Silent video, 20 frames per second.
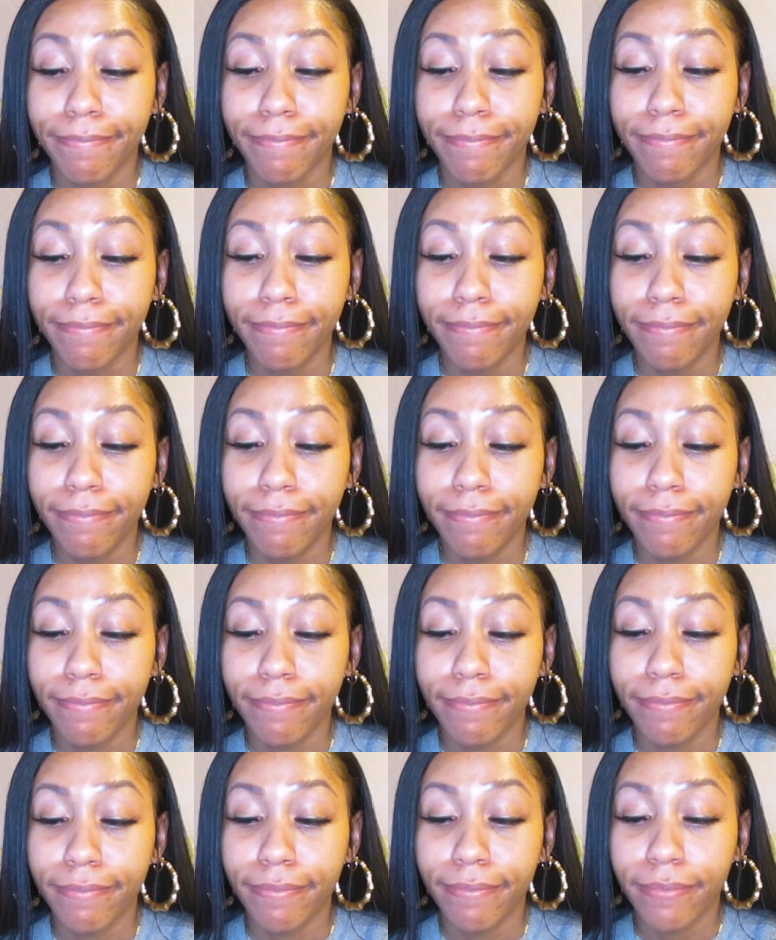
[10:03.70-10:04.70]

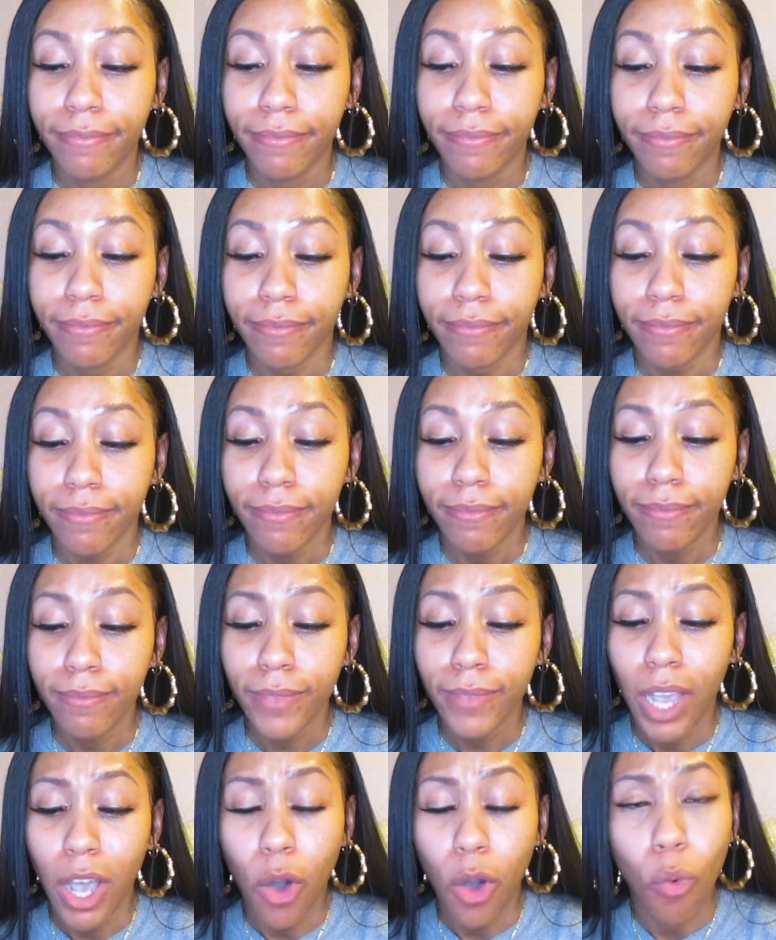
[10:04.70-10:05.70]
a
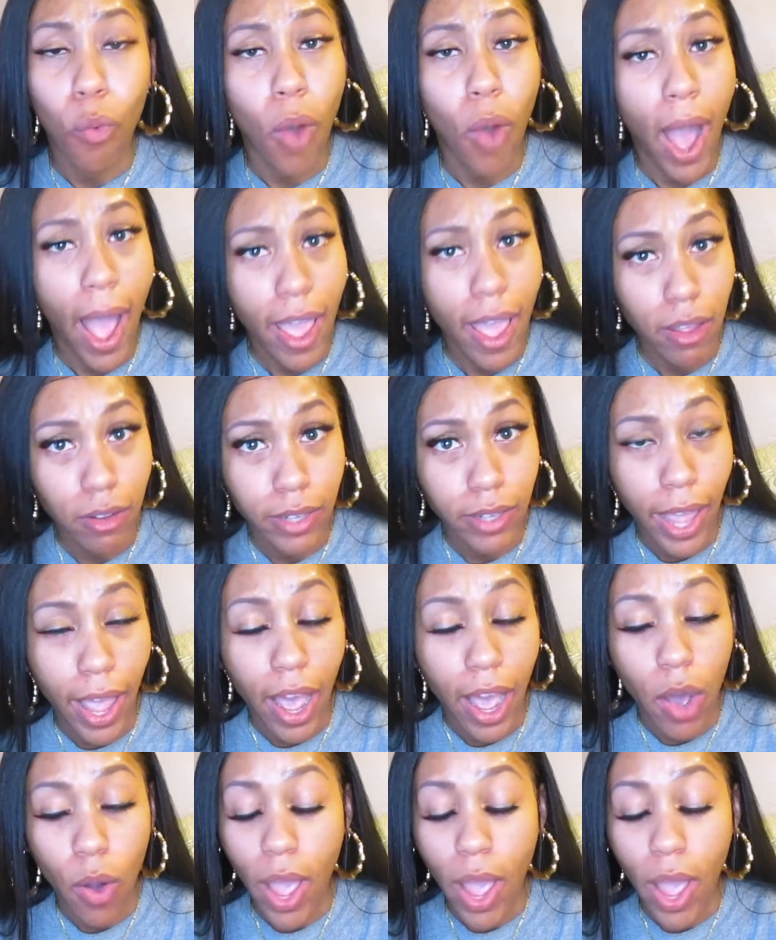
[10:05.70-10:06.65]
while now,